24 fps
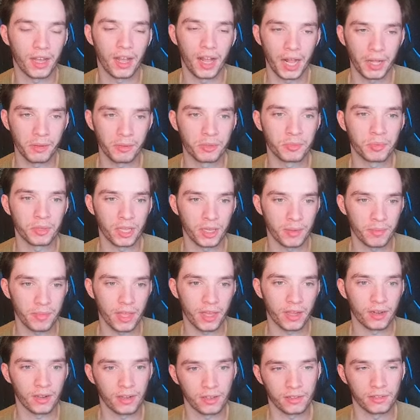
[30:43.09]
I would blame
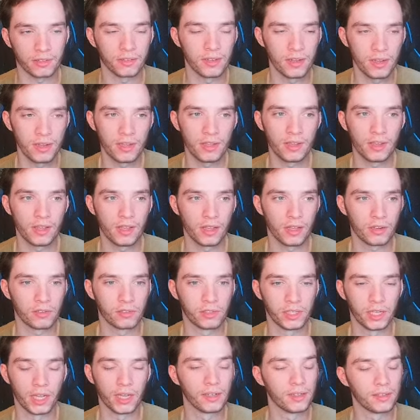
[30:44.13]
that on
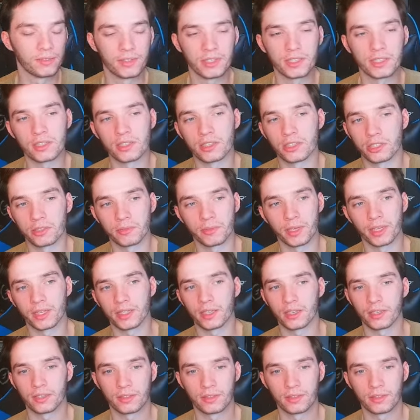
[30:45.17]
creative decision making.